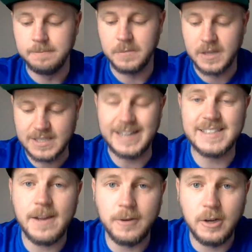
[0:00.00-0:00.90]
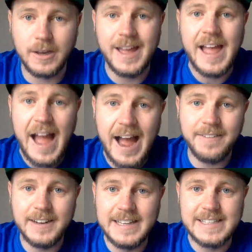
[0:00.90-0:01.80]
So let's have a look
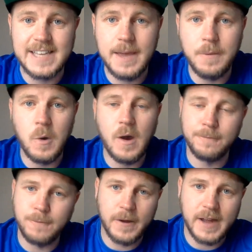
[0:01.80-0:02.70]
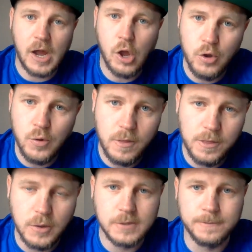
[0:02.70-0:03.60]
at the league table and find out who
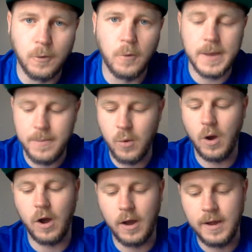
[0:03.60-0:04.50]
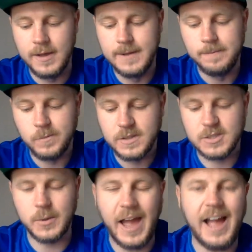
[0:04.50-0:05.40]
those 4 people are.
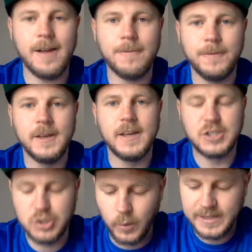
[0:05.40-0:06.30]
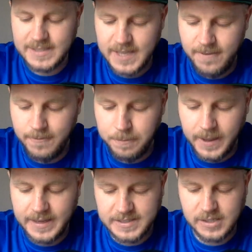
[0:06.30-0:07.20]
So we have joint 10th place,